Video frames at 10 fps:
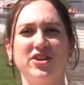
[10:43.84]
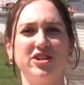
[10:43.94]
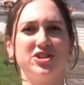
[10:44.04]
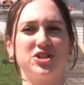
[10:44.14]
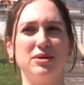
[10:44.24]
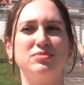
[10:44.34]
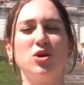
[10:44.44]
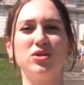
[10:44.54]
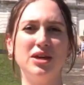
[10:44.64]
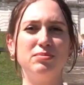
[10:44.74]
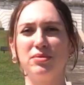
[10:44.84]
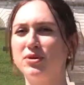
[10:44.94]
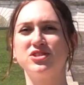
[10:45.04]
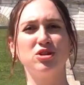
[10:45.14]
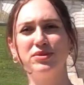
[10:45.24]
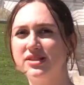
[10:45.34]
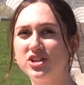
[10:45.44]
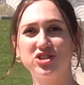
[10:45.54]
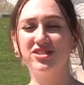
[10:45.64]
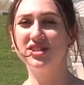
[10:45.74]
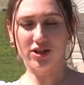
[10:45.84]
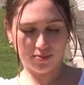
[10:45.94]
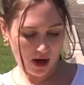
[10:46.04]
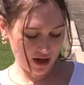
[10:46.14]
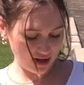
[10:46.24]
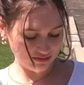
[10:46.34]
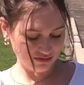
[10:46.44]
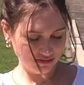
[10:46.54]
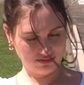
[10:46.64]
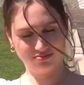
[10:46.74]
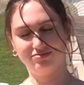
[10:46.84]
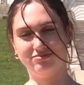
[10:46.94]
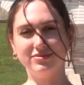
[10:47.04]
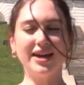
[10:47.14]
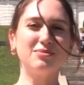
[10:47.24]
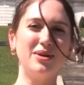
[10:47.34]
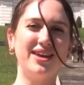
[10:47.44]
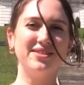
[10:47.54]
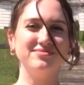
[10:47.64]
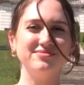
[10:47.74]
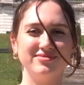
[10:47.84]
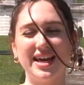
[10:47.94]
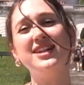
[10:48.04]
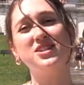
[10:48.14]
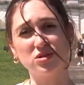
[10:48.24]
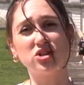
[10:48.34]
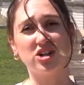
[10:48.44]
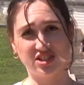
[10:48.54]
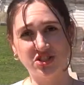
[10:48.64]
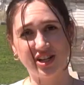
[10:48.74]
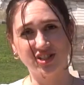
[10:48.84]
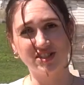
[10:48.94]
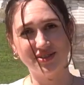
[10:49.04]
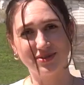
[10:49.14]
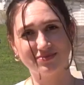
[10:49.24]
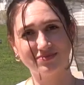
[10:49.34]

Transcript: for your trip, don't keep your personal possessions in your pocket, like me, and don't talk to strangers.